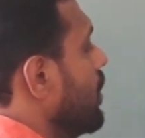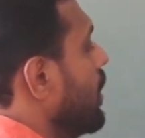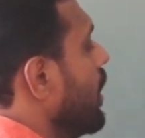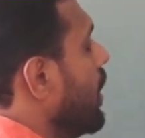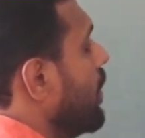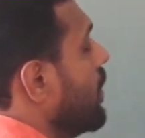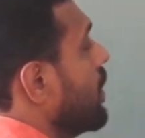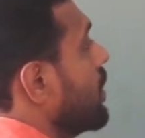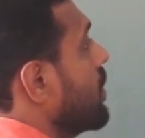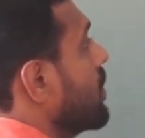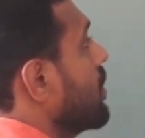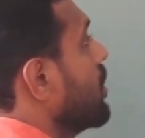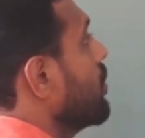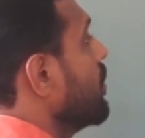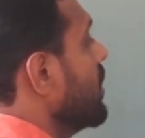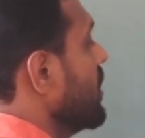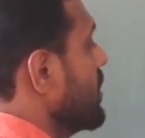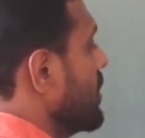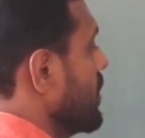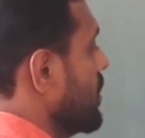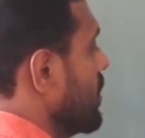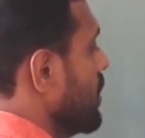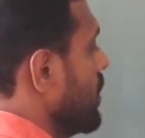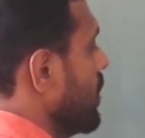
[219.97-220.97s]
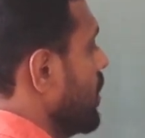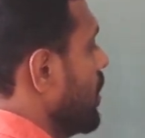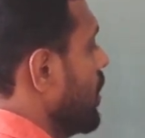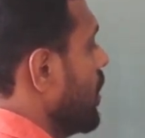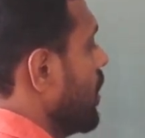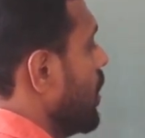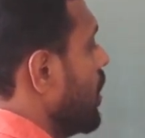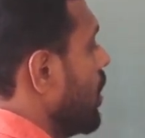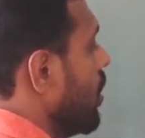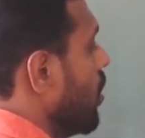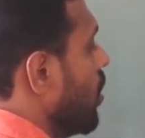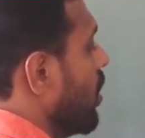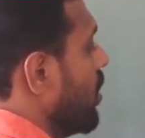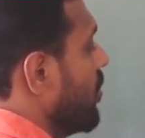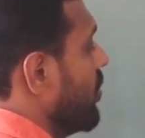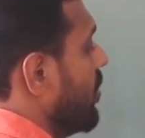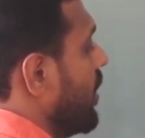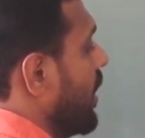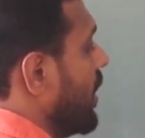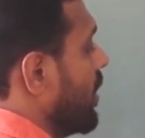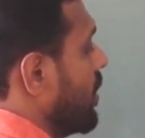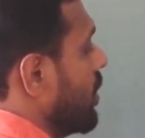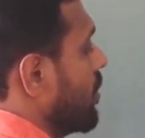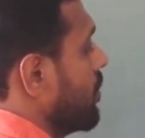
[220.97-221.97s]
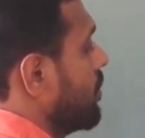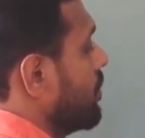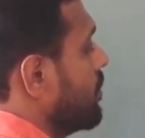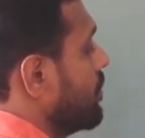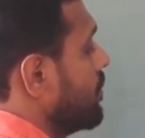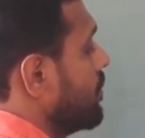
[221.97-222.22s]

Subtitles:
another term is load factor.